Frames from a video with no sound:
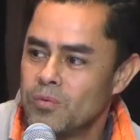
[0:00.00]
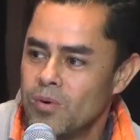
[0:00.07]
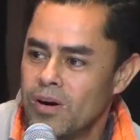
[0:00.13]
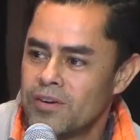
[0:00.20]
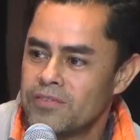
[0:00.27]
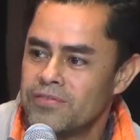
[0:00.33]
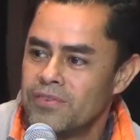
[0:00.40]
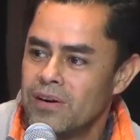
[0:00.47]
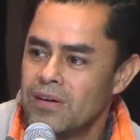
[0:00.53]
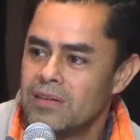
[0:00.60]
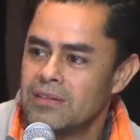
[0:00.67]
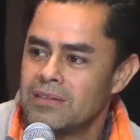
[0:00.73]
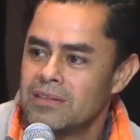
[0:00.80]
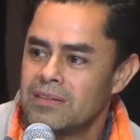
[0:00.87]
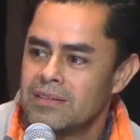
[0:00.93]
the
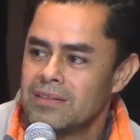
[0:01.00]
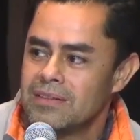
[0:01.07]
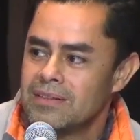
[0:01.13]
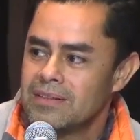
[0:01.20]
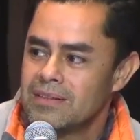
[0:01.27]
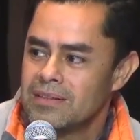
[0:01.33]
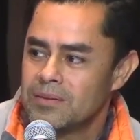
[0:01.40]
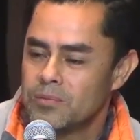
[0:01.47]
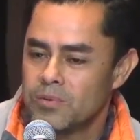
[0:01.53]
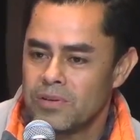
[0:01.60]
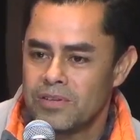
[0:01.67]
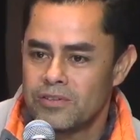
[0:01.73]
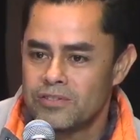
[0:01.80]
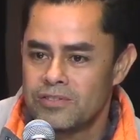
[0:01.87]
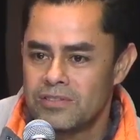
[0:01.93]
waterfall
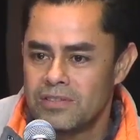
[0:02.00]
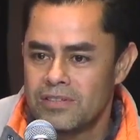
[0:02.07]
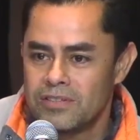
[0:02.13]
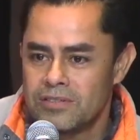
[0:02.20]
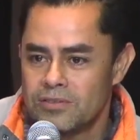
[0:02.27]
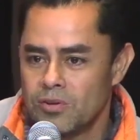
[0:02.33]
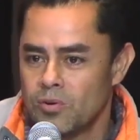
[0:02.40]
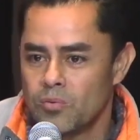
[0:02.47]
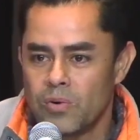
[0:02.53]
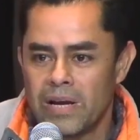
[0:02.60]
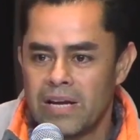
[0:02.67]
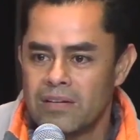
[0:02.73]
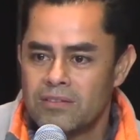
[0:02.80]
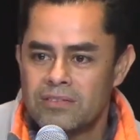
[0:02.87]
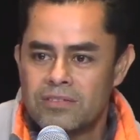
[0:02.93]
where there's no
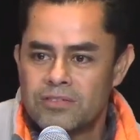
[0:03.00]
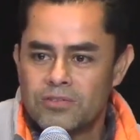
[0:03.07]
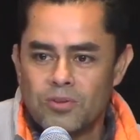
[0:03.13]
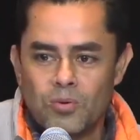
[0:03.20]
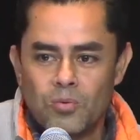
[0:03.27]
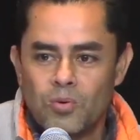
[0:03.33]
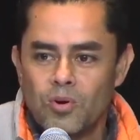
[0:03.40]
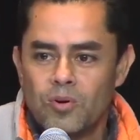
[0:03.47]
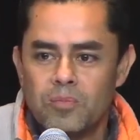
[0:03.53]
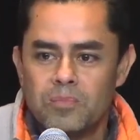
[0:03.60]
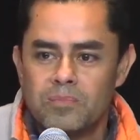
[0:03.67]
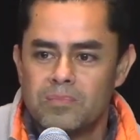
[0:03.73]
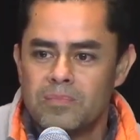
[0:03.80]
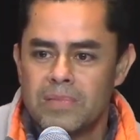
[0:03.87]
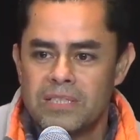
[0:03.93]
rails, there's no
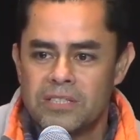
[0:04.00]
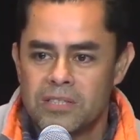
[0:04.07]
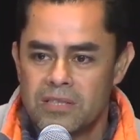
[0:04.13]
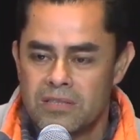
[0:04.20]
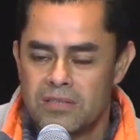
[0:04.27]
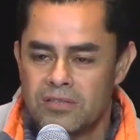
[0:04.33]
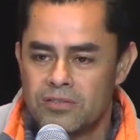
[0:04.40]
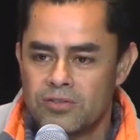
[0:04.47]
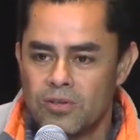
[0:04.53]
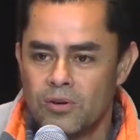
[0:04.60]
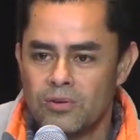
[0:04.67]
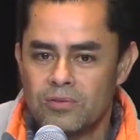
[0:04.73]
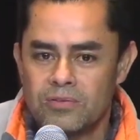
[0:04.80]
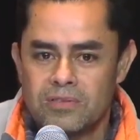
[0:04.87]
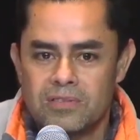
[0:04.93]
rope. It's just the
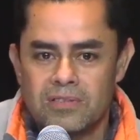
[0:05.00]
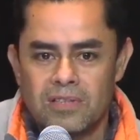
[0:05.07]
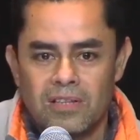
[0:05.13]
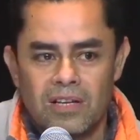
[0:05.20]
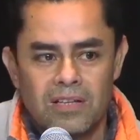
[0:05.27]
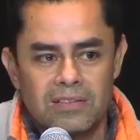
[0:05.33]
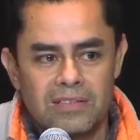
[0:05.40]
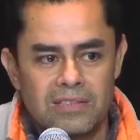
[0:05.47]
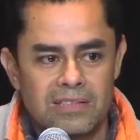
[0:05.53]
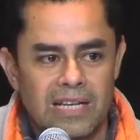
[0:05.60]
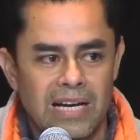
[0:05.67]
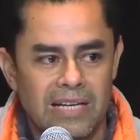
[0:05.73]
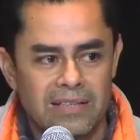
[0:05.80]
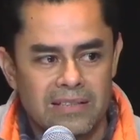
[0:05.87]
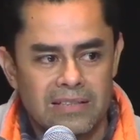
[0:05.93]
stones along the
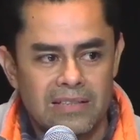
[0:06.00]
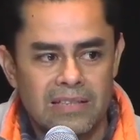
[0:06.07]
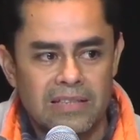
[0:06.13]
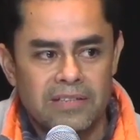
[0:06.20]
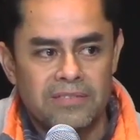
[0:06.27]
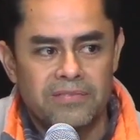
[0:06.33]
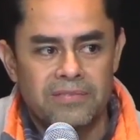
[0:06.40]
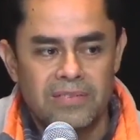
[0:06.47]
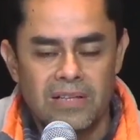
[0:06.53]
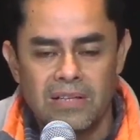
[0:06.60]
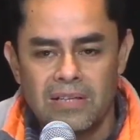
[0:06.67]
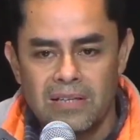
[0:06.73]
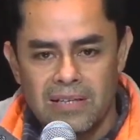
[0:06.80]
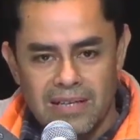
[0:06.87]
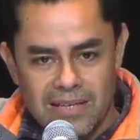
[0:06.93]
side of the cliff
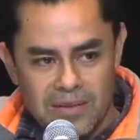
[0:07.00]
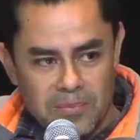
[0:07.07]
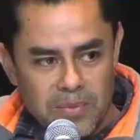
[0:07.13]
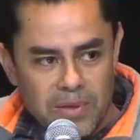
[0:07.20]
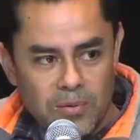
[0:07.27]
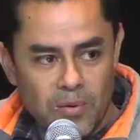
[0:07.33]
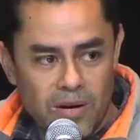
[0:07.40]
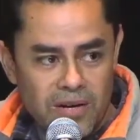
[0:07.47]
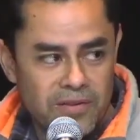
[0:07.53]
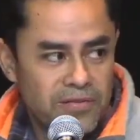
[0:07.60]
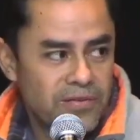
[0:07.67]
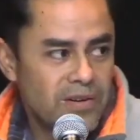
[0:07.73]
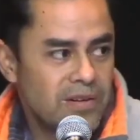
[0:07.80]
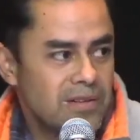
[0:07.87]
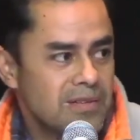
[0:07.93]
and a big
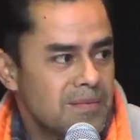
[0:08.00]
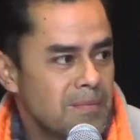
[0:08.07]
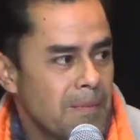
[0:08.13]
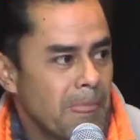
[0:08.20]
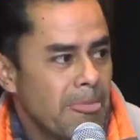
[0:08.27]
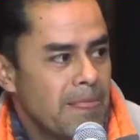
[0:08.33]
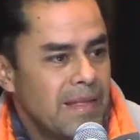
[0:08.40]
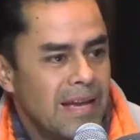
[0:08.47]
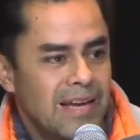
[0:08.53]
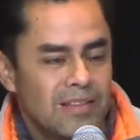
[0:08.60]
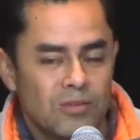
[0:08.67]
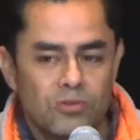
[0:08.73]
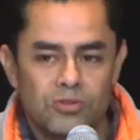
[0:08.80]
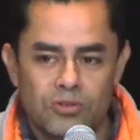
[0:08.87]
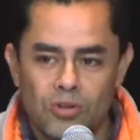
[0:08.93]
waterfall.
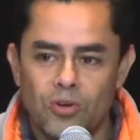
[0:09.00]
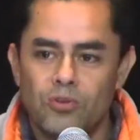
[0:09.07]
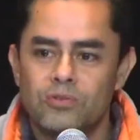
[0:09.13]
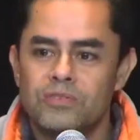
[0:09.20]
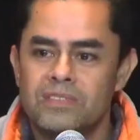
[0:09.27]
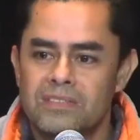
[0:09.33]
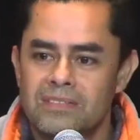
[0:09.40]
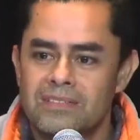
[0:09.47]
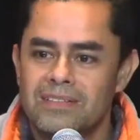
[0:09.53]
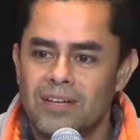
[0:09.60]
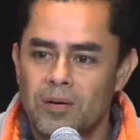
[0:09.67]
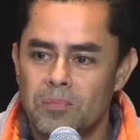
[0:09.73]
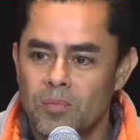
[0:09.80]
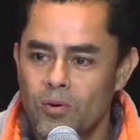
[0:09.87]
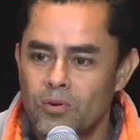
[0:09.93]
And those stones
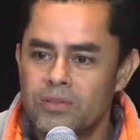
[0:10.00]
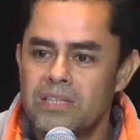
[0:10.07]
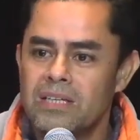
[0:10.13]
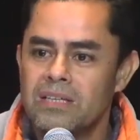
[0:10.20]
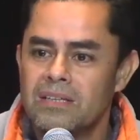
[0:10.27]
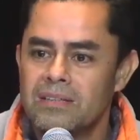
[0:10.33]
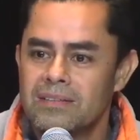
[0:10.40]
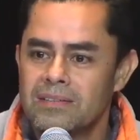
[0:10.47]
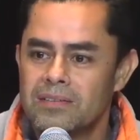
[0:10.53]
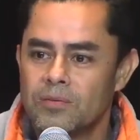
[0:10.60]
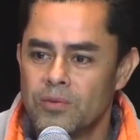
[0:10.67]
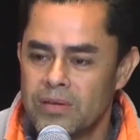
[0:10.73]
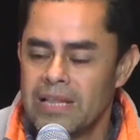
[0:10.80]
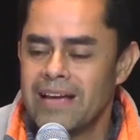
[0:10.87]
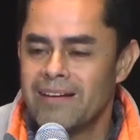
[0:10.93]
are moldy
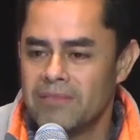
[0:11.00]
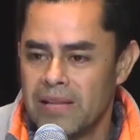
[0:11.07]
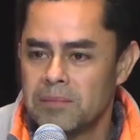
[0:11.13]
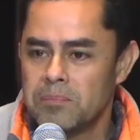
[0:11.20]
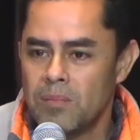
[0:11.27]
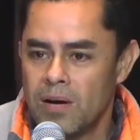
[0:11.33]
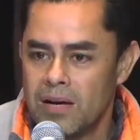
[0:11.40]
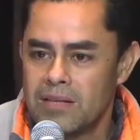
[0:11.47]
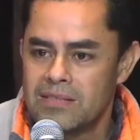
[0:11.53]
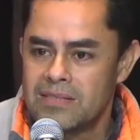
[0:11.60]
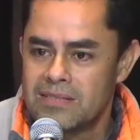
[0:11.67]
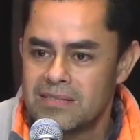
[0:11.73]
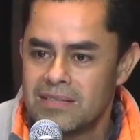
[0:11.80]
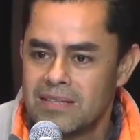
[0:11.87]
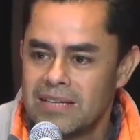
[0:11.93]
or they have like
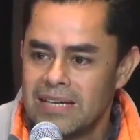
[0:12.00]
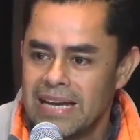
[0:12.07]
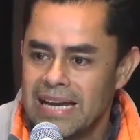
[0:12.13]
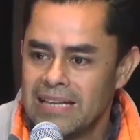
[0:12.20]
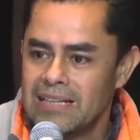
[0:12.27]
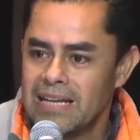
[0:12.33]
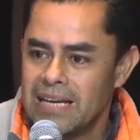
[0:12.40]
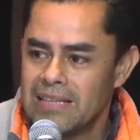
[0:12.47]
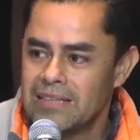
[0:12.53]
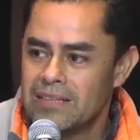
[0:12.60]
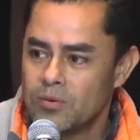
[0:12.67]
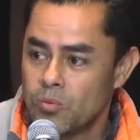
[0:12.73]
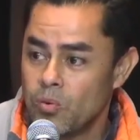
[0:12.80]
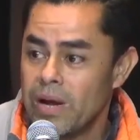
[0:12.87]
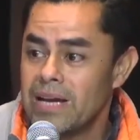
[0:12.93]
moss and
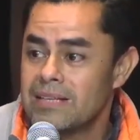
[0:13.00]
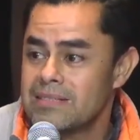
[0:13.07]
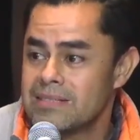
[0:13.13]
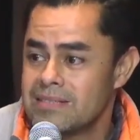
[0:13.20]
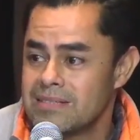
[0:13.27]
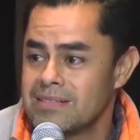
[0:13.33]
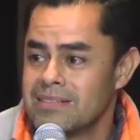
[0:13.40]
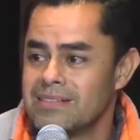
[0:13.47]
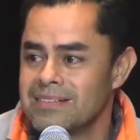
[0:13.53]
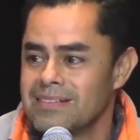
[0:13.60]
they're wet,